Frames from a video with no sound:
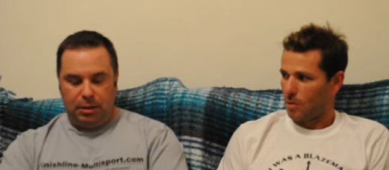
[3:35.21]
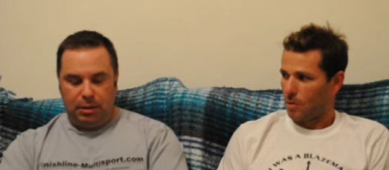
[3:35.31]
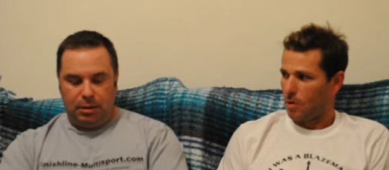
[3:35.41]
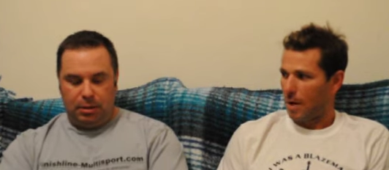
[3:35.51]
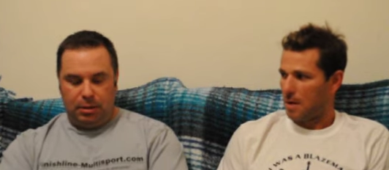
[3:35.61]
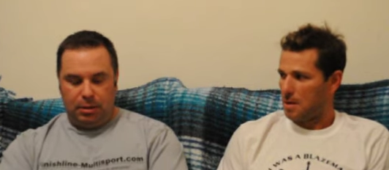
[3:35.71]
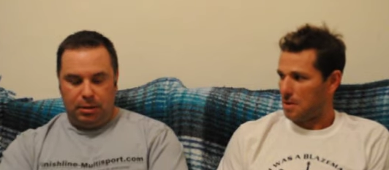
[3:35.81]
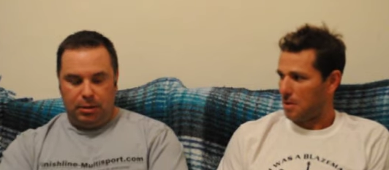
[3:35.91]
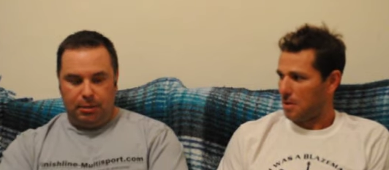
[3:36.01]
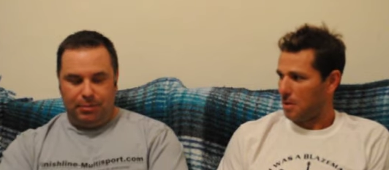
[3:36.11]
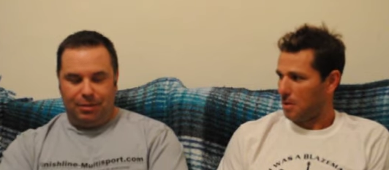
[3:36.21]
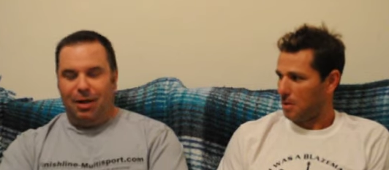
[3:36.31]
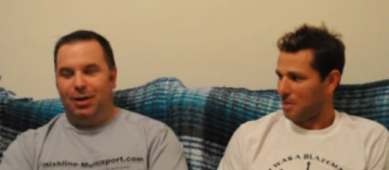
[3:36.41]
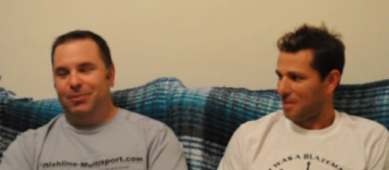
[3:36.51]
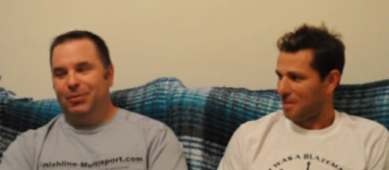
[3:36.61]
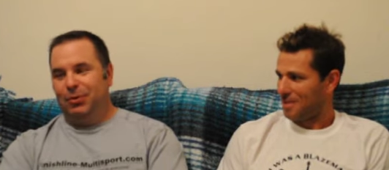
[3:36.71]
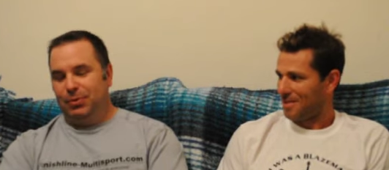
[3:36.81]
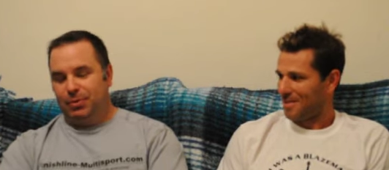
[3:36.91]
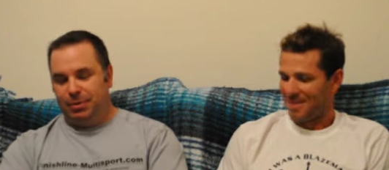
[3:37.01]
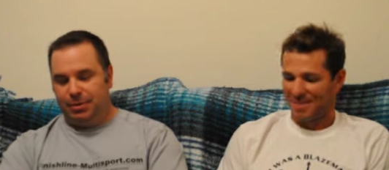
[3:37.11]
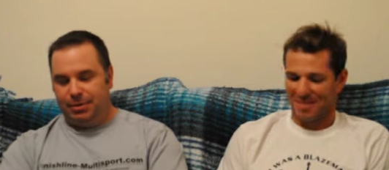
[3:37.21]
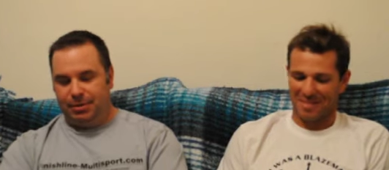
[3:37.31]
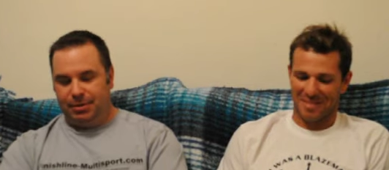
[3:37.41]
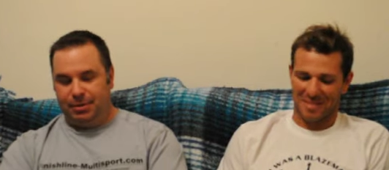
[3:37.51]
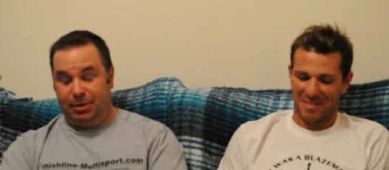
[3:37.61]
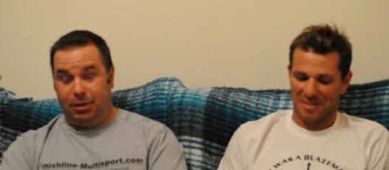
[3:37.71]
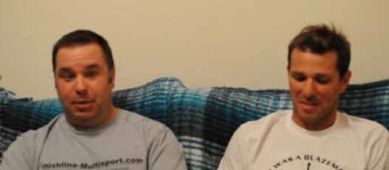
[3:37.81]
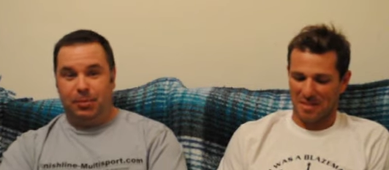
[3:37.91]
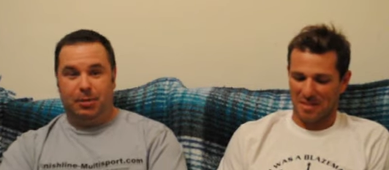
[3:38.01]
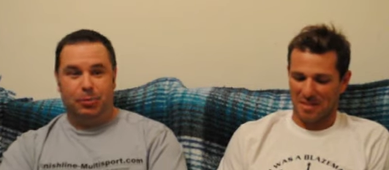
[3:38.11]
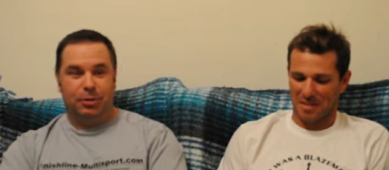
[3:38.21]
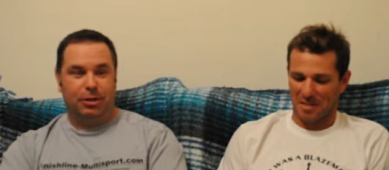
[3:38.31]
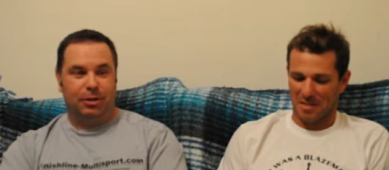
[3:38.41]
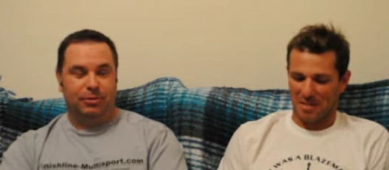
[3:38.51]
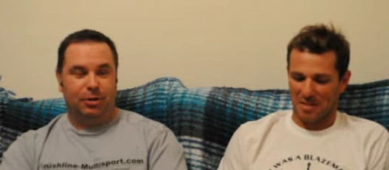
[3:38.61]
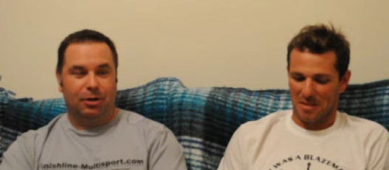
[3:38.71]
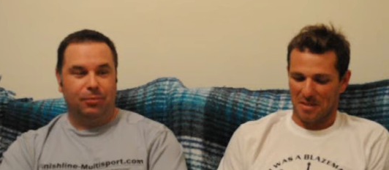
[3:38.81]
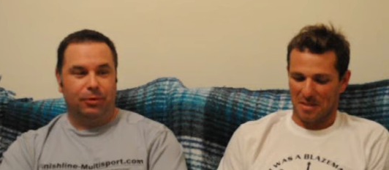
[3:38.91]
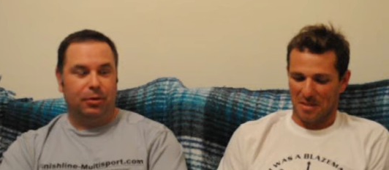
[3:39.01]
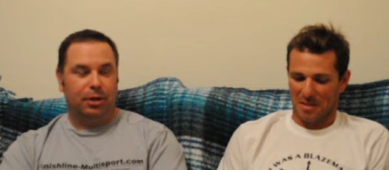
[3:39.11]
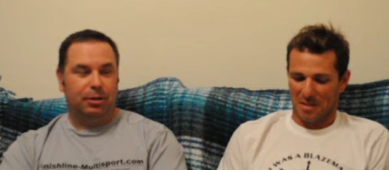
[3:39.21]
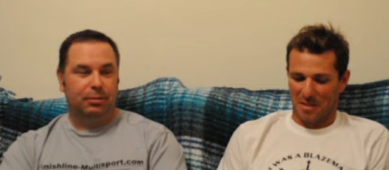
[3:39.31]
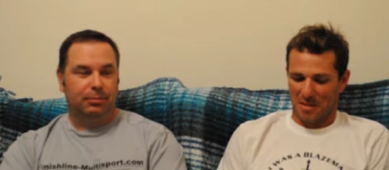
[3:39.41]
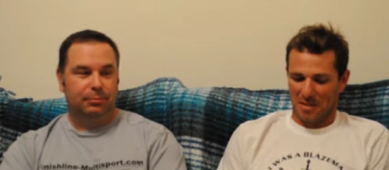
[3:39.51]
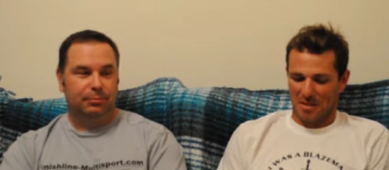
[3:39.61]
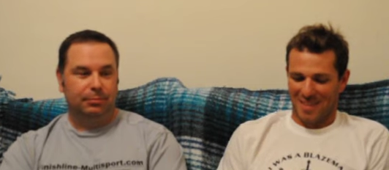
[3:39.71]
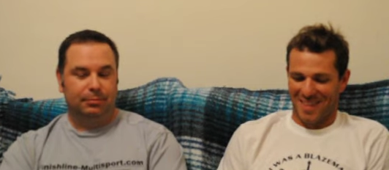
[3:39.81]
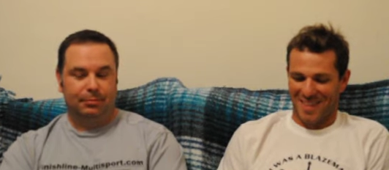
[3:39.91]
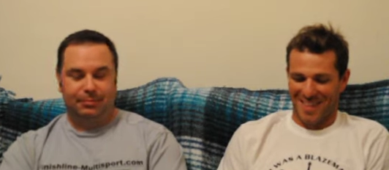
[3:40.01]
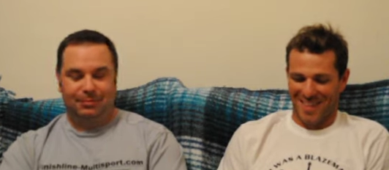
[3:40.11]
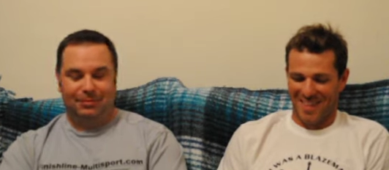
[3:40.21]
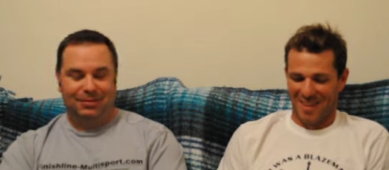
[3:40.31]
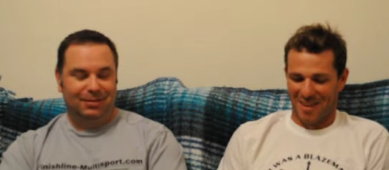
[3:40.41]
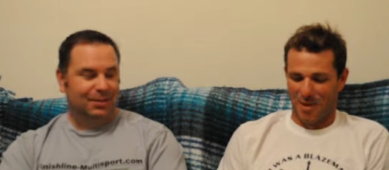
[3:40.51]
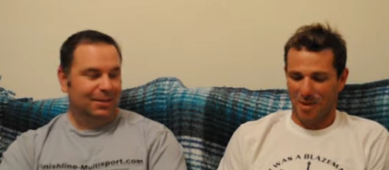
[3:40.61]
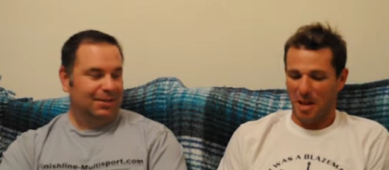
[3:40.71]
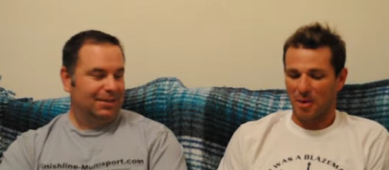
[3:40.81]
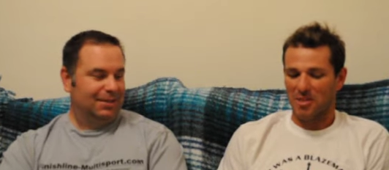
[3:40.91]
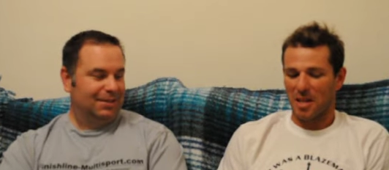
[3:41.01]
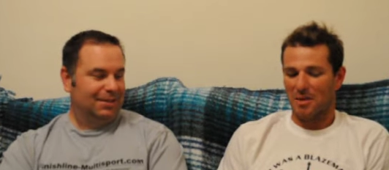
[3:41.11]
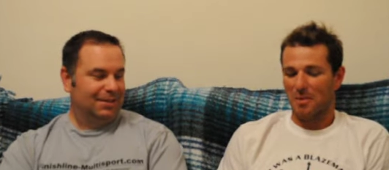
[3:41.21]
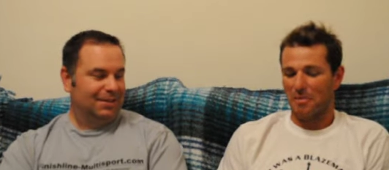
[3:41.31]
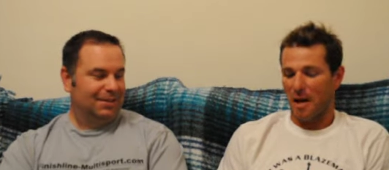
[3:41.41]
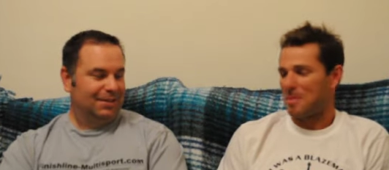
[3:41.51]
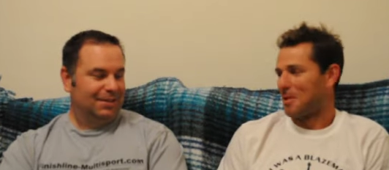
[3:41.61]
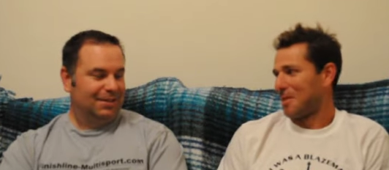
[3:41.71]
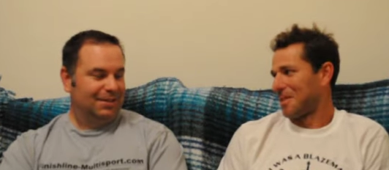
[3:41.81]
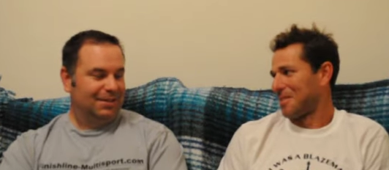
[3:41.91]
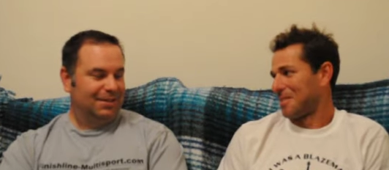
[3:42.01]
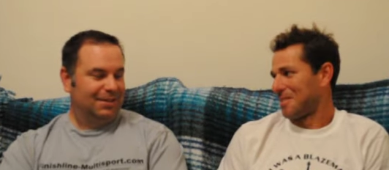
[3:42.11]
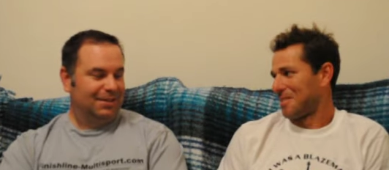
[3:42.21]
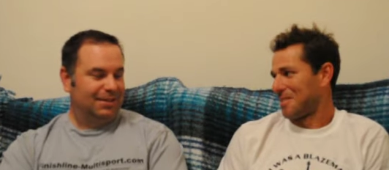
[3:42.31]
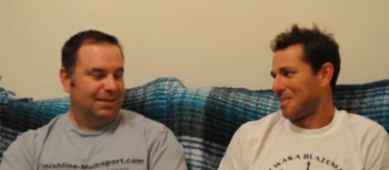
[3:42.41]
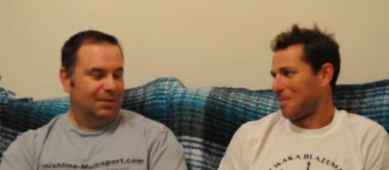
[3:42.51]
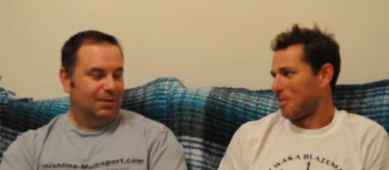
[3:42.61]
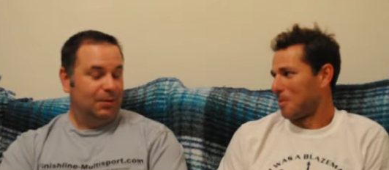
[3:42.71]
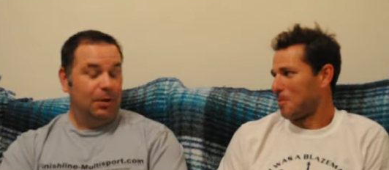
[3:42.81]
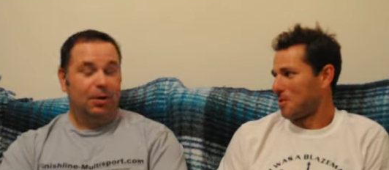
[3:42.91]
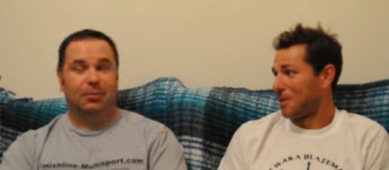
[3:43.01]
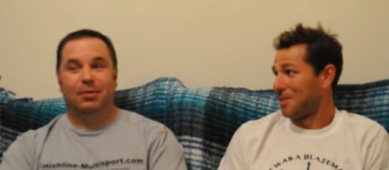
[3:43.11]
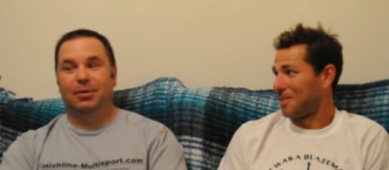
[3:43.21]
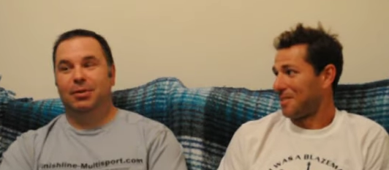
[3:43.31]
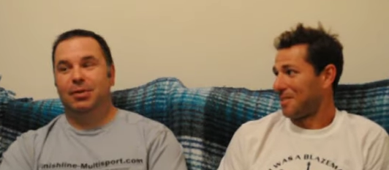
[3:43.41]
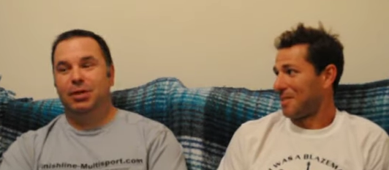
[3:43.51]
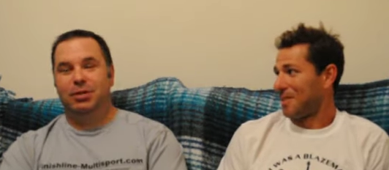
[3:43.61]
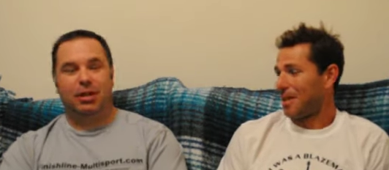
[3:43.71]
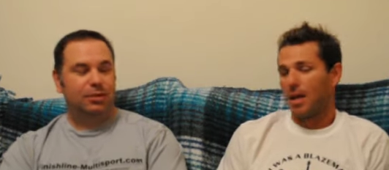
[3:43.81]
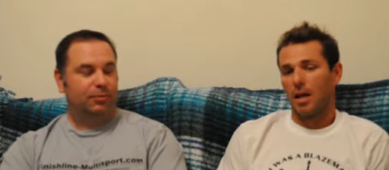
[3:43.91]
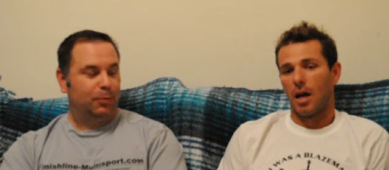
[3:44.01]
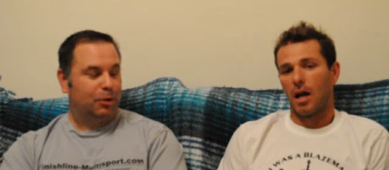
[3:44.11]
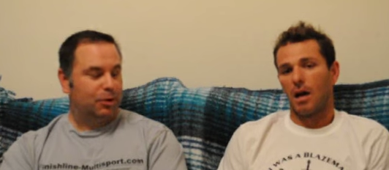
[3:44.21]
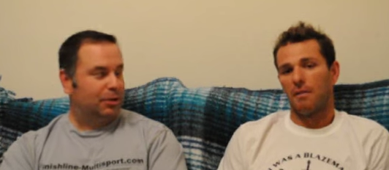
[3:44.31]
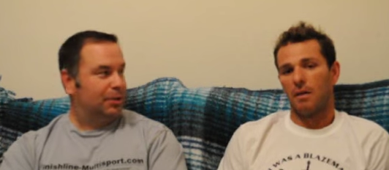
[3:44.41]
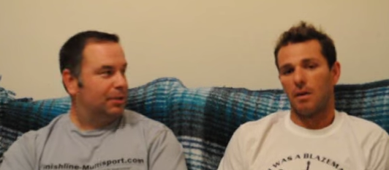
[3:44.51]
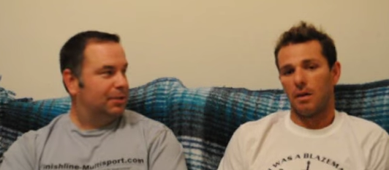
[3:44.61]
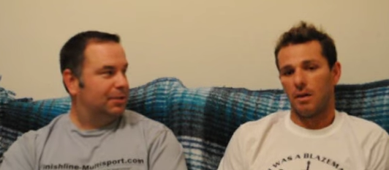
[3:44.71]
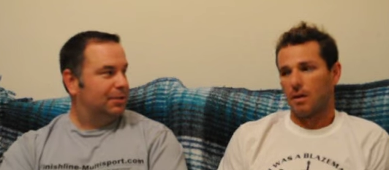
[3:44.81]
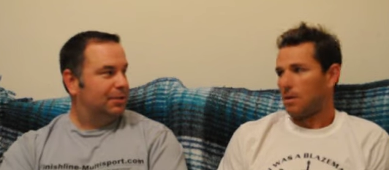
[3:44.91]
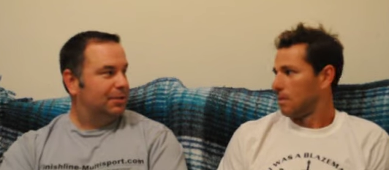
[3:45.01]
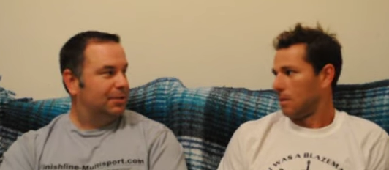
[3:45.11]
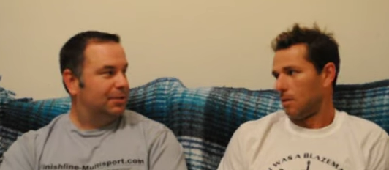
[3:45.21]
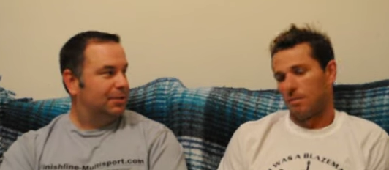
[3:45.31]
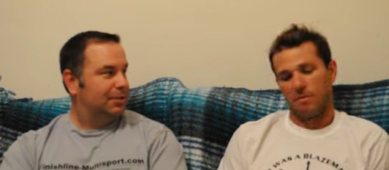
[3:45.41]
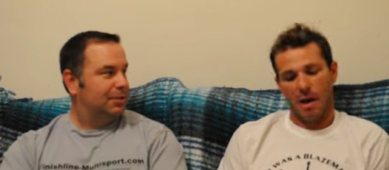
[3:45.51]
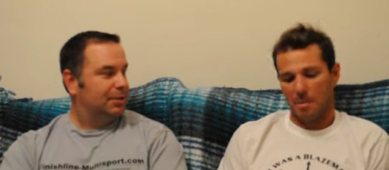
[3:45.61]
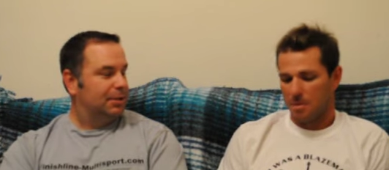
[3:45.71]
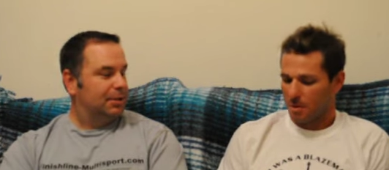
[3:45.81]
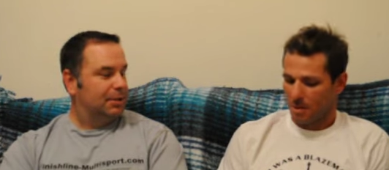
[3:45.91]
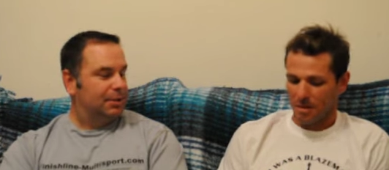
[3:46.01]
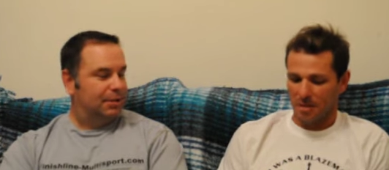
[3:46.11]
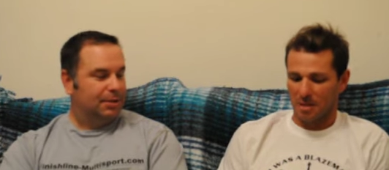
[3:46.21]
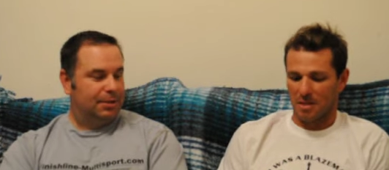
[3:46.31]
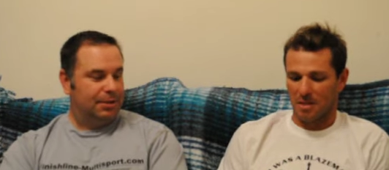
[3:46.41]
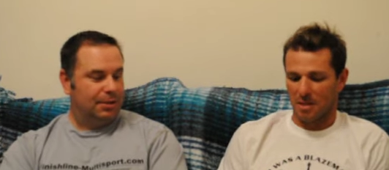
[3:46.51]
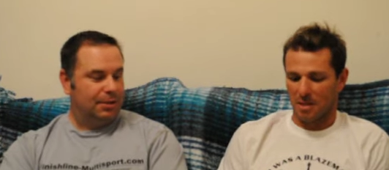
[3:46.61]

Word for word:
Speaker 1: Go ahead. No, after you. You're going to pick a Brazilian to start off with. Go ahead.
Speaker 2: Okay, I'll start with Fabio then. From Brazil. No, he's actually from uh, Argentina. No, Fabio is. is